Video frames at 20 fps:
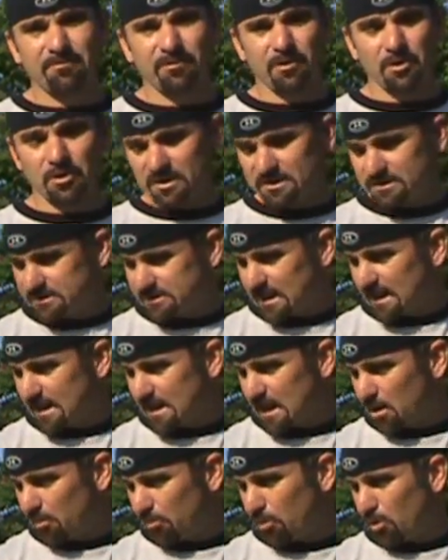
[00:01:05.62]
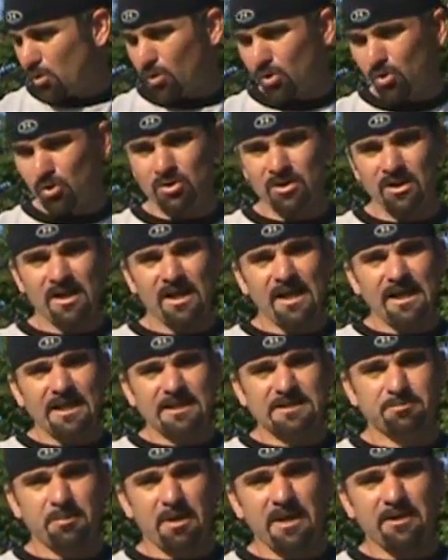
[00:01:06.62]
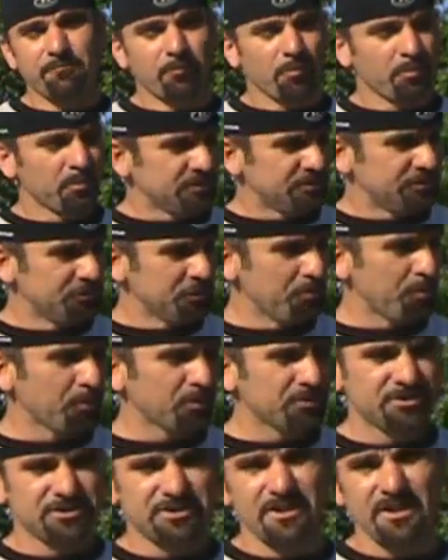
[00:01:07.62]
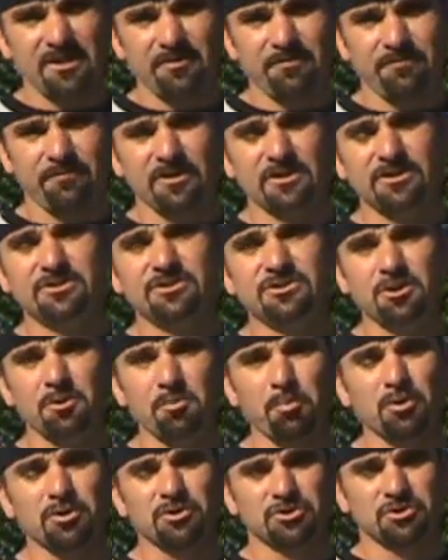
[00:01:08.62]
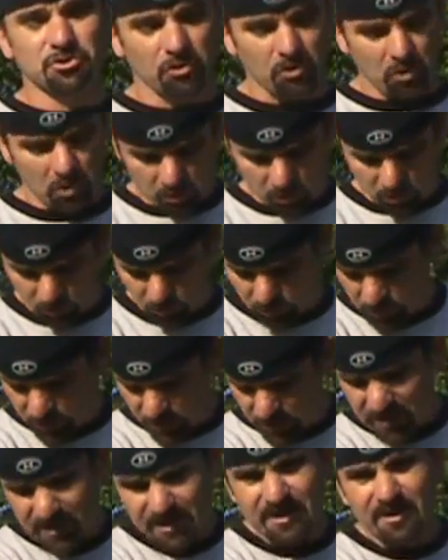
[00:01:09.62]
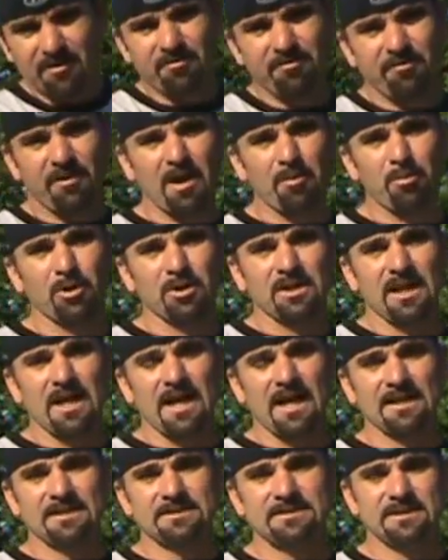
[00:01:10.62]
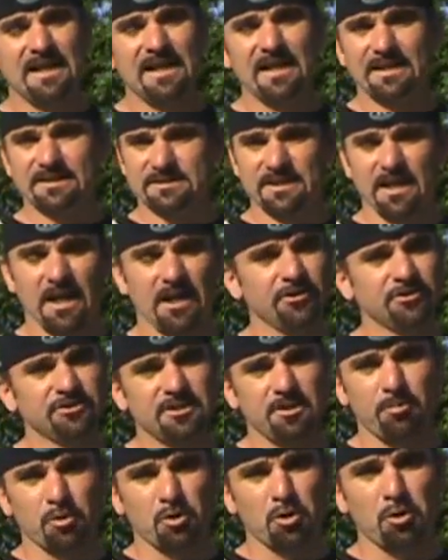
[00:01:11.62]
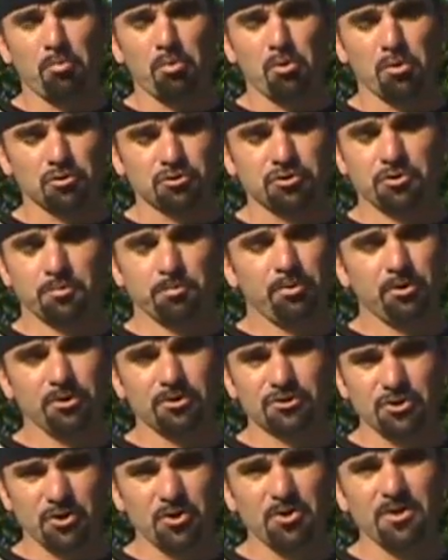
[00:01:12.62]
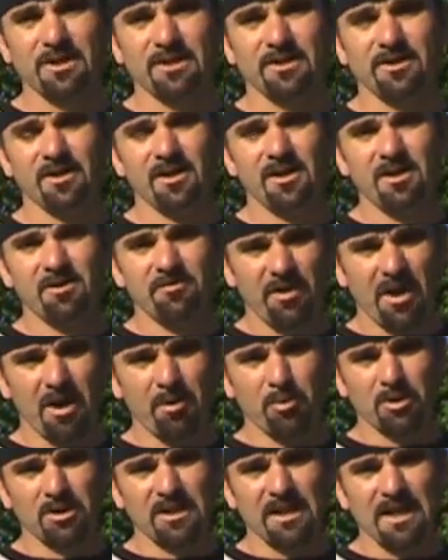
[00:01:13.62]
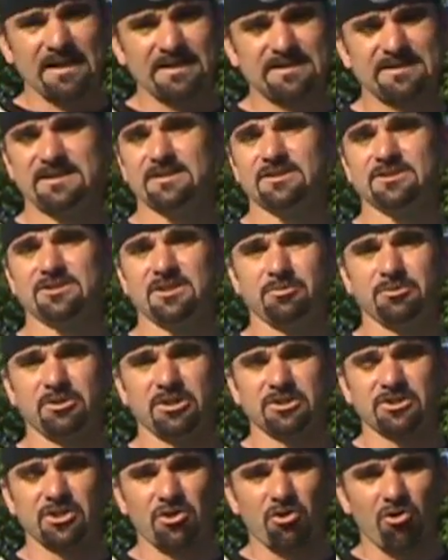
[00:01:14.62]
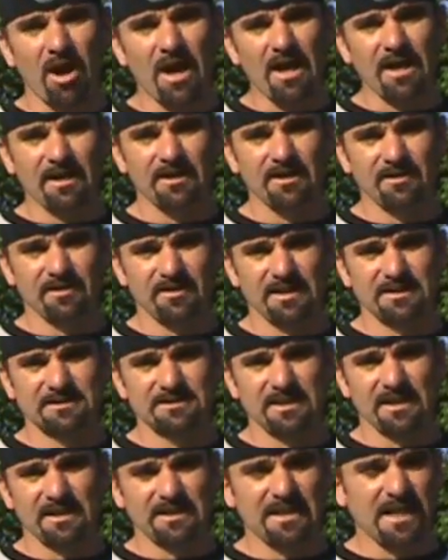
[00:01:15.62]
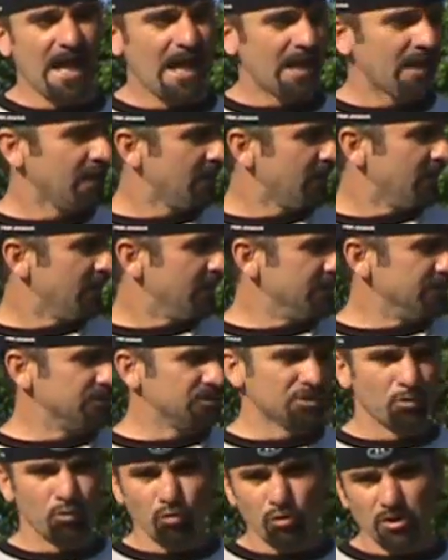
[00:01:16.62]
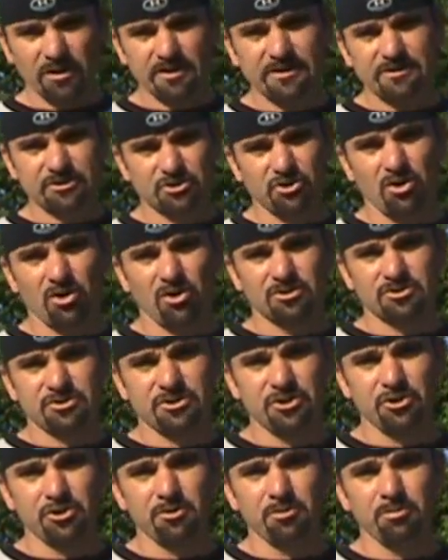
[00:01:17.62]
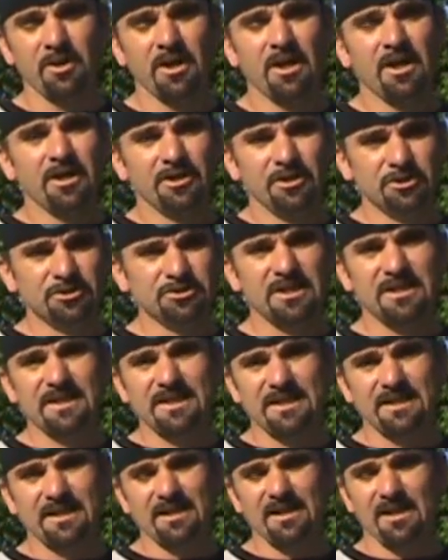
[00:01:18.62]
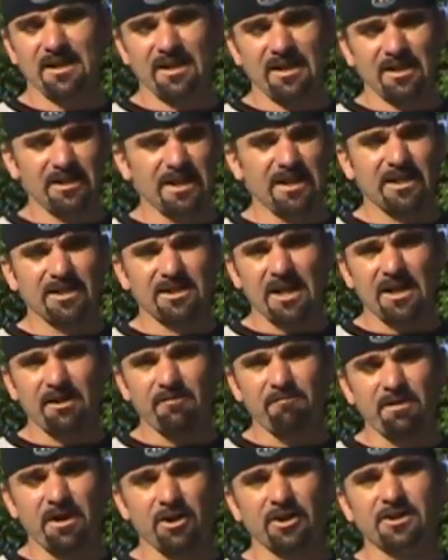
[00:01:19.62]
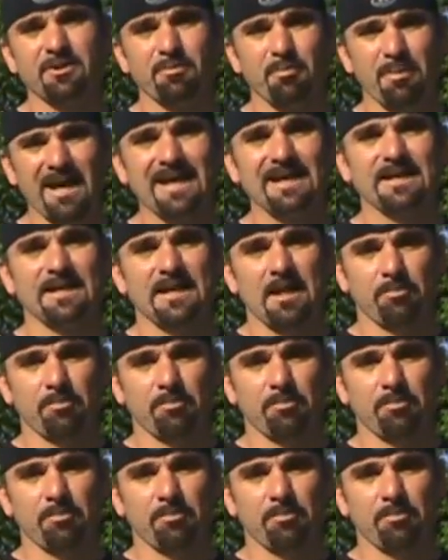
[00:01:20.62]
floating stakeout pole is made from a super stiff, super strong fiberglass. It's not your typical pultruded fiberglass that's subject to cracking and things like that. This is a really strong tube used in a lot of very demanding